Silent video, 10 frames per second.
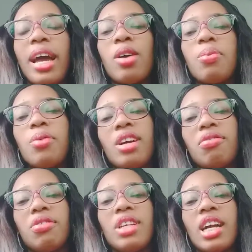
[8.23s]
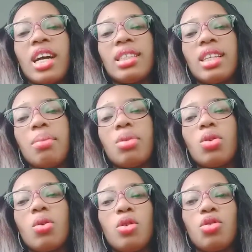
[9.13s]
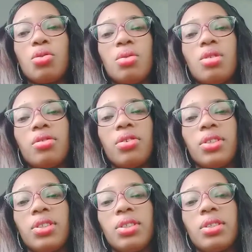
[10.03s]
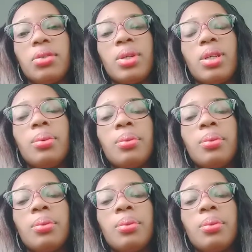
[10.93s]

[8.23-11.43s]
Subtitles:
I hope you have really had time to go through the first three